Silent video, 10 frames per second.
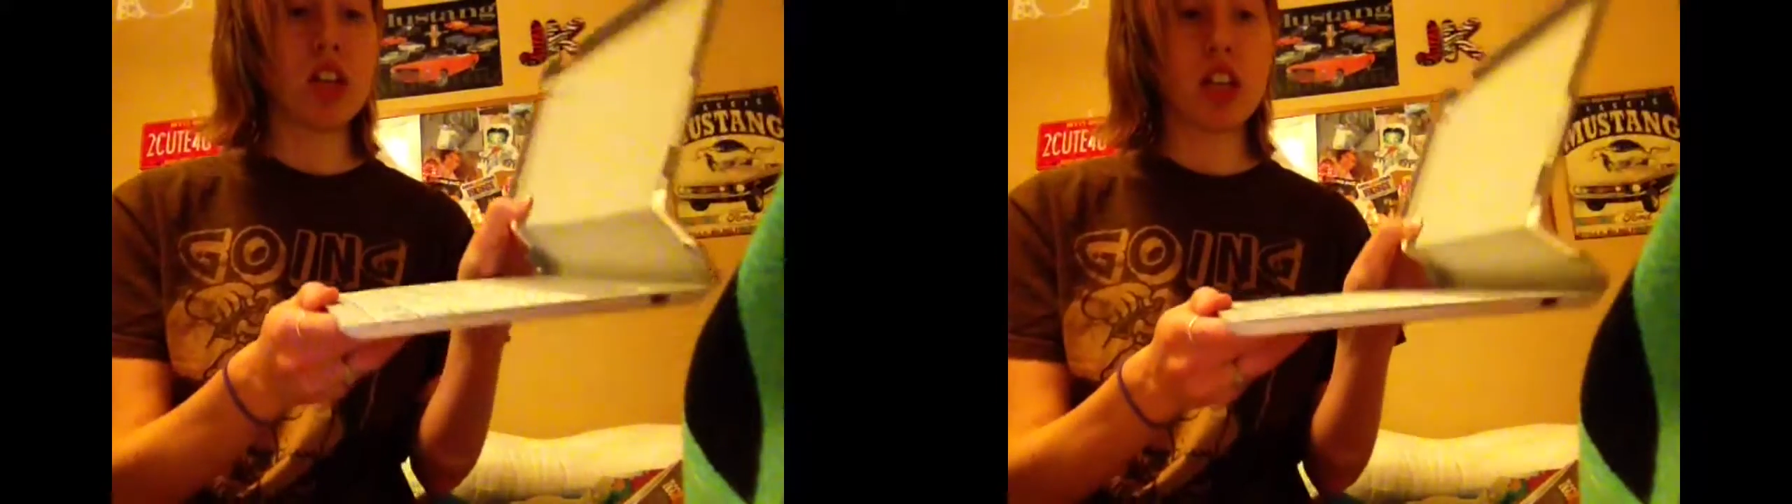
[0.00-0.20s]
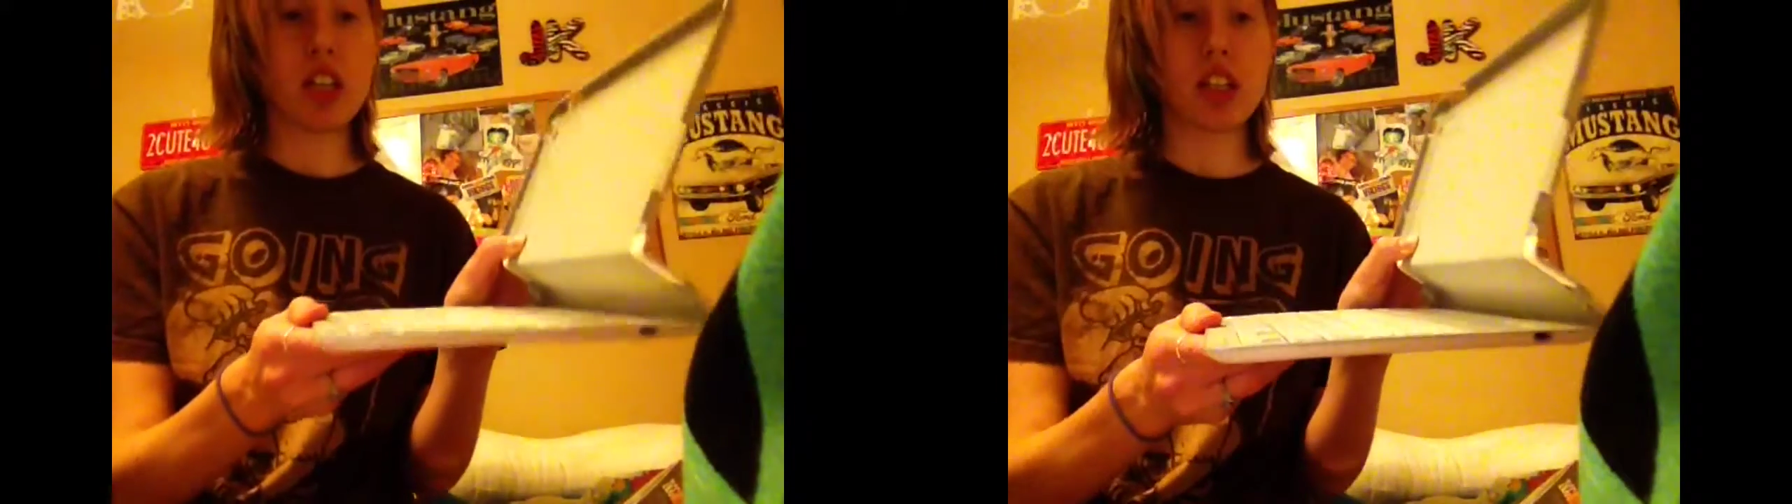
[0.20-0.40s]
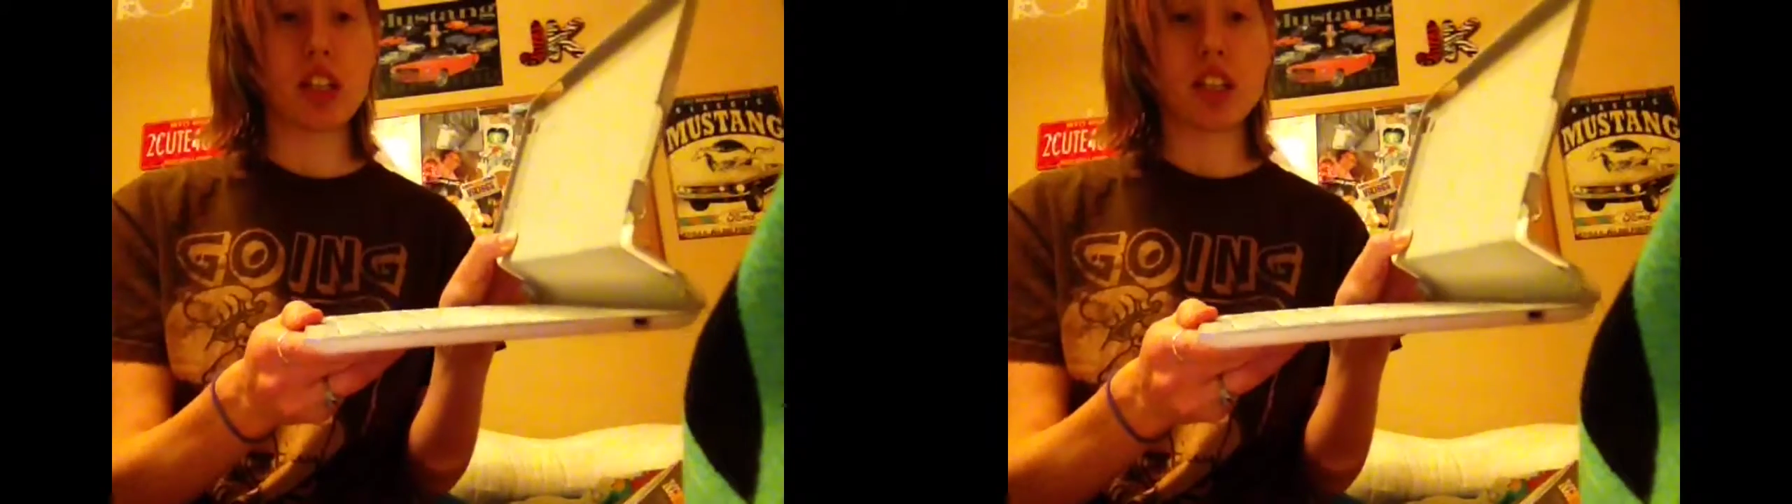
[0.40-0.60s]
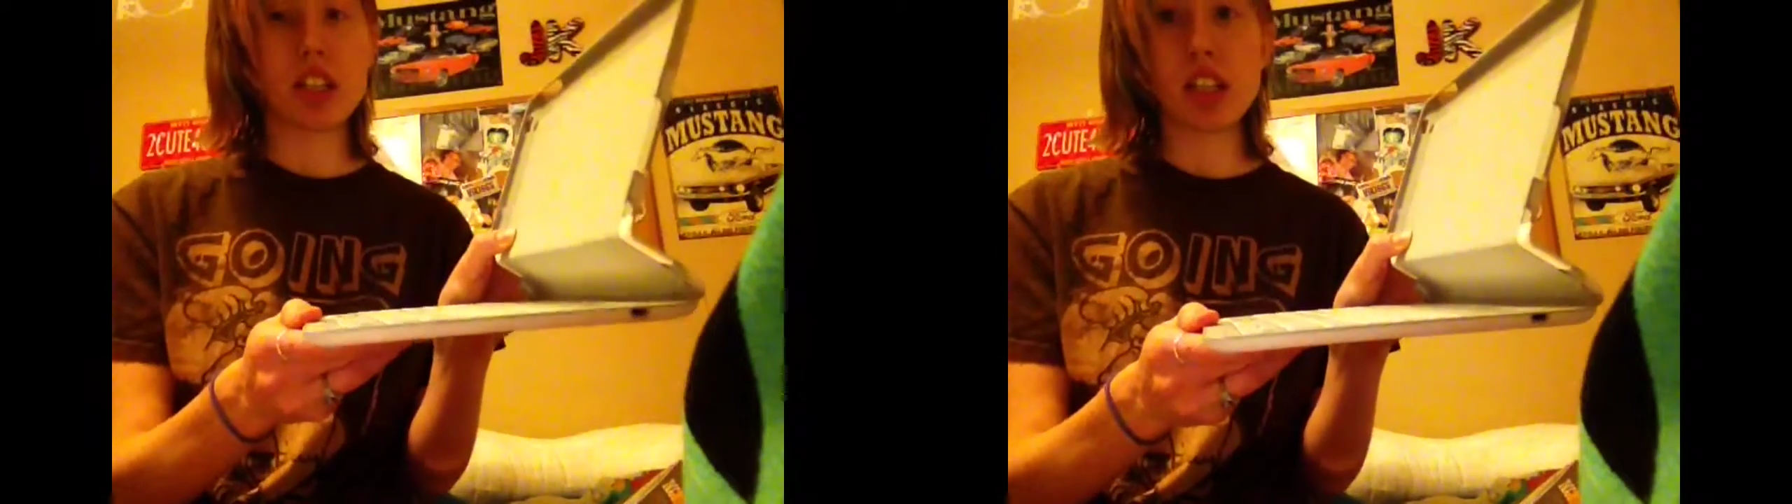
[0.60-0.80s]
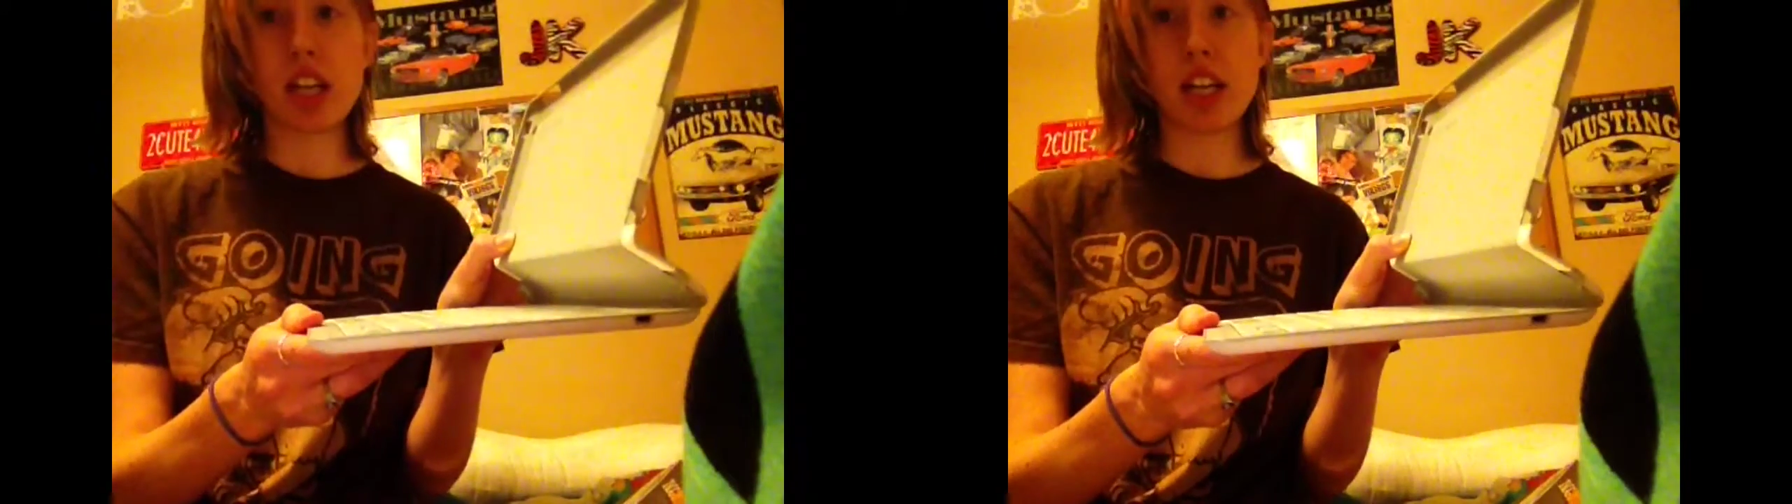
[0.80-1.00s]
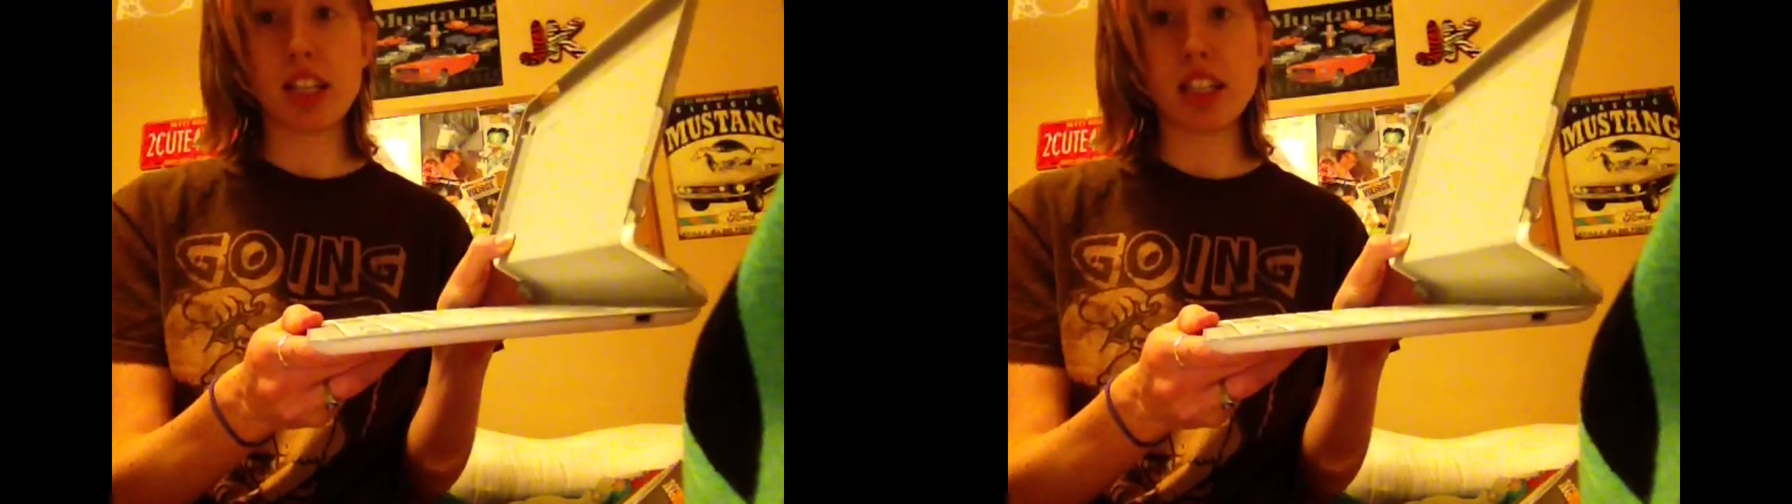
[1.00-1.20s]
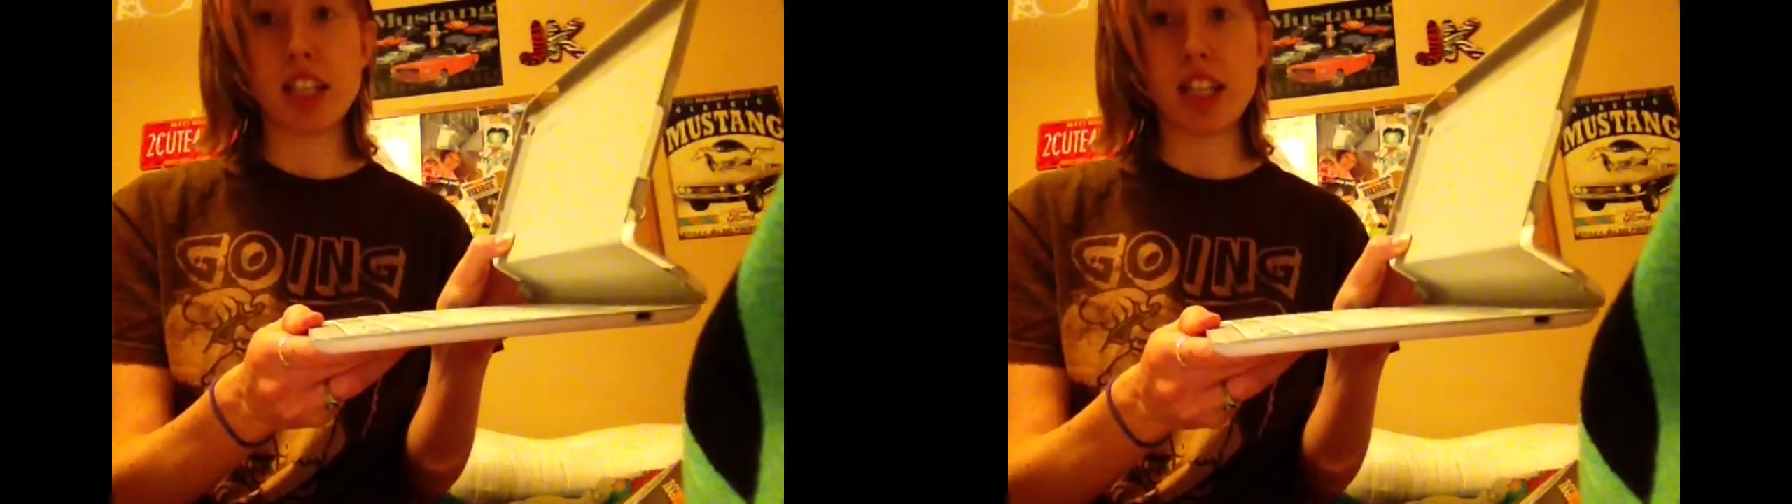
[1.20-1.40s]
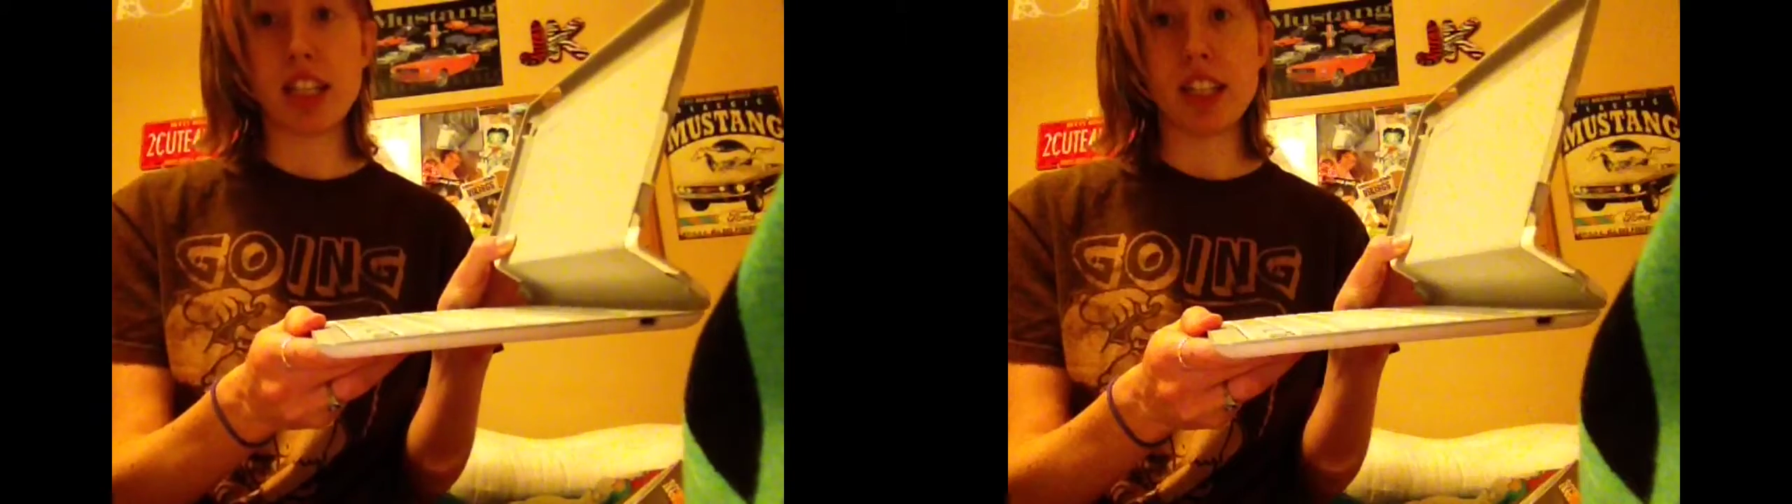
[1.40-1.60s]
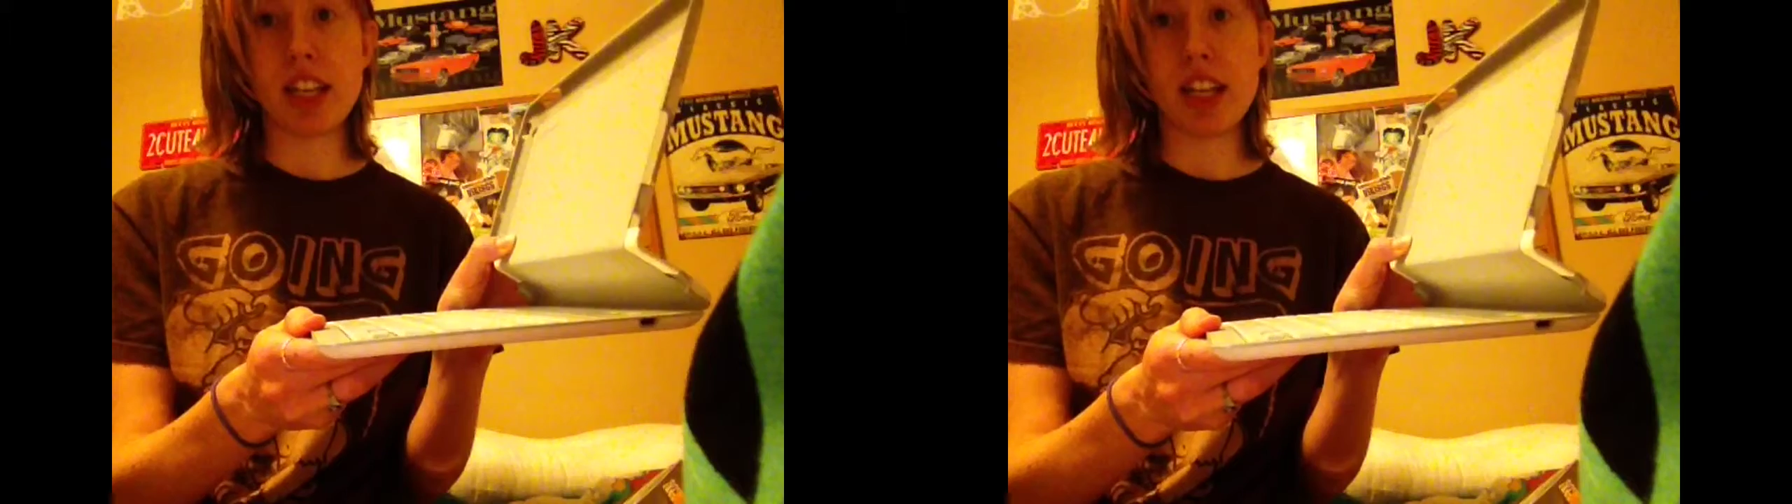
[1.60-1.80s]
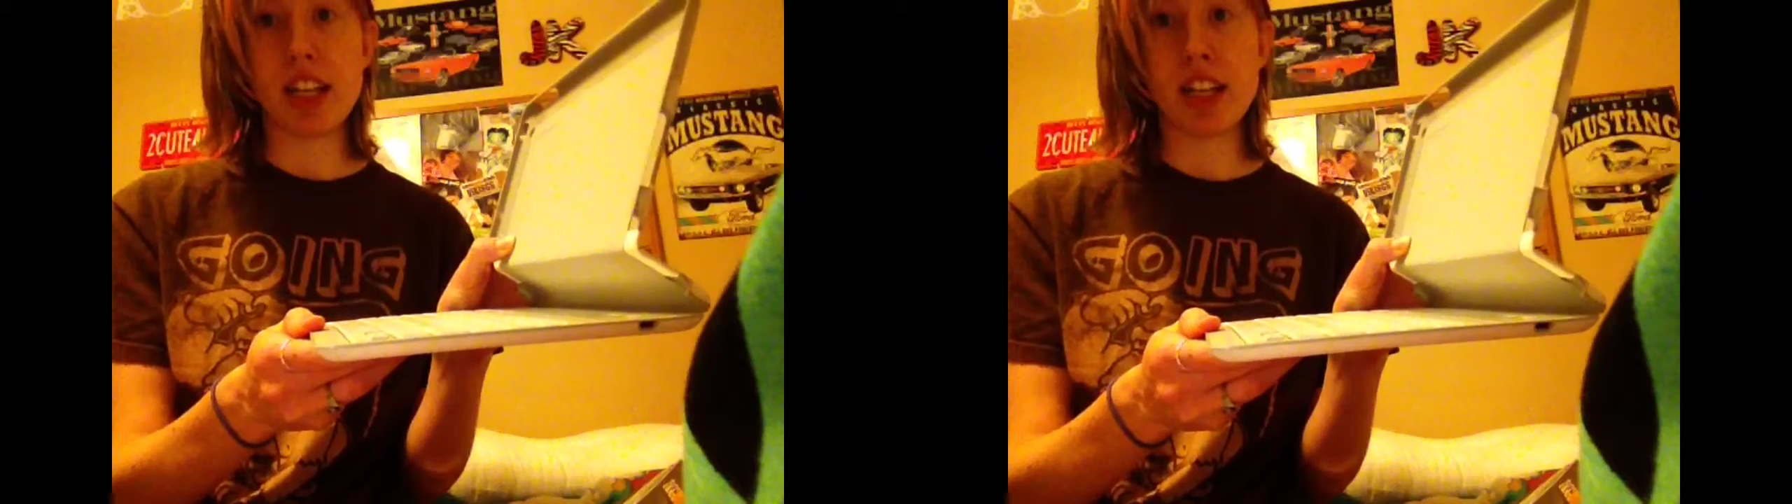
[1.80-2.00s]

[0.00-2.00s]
it sits kind of slanted